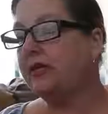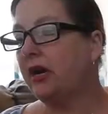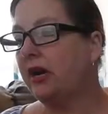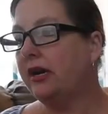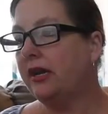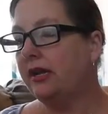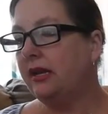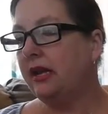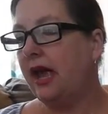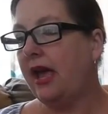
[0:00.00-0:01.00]
started
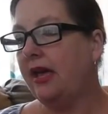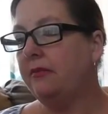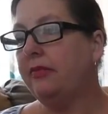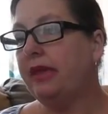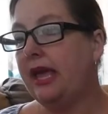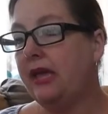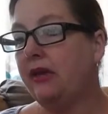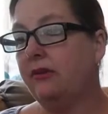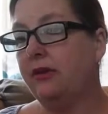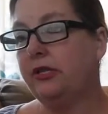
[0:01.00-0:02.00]
at
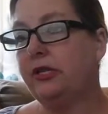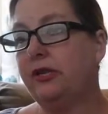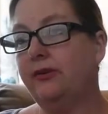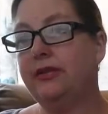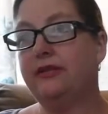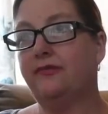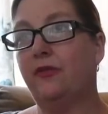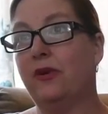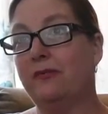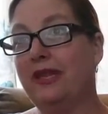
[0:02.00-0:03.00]
Blake when she was
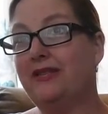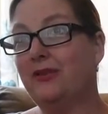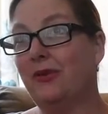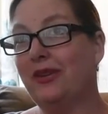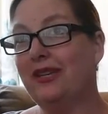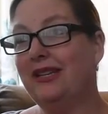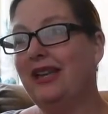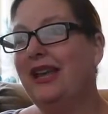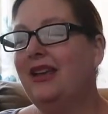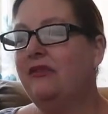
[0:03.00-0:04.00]
4 months old.
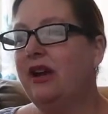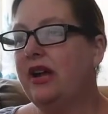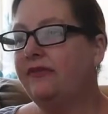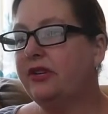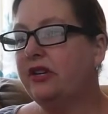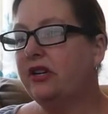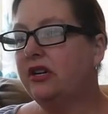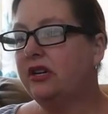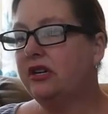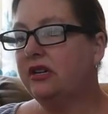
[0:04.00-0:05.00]
Right after
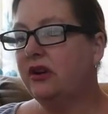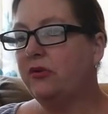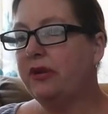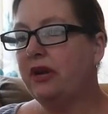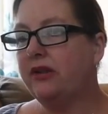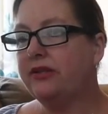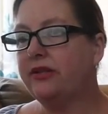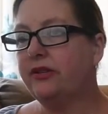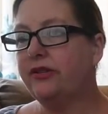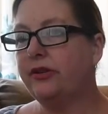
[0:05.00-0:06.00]
her open heart
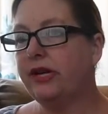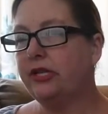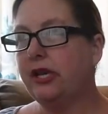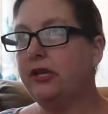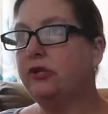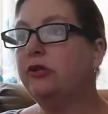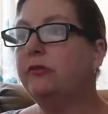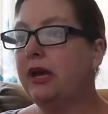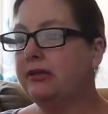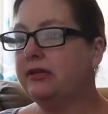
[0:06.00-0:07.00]
surgery, she had it 2
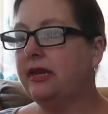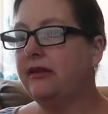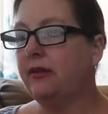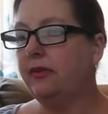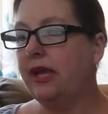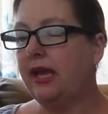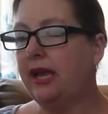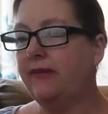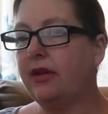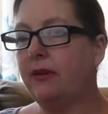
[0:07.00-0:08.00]
months, and then we had to
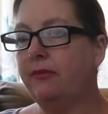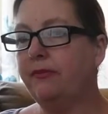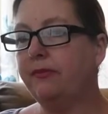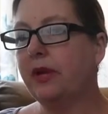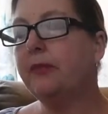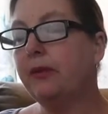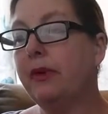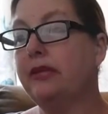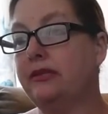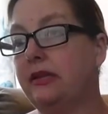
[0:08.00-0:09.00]
have a couple
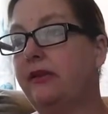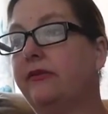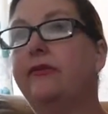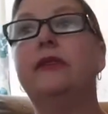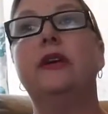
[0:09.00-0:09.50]
months of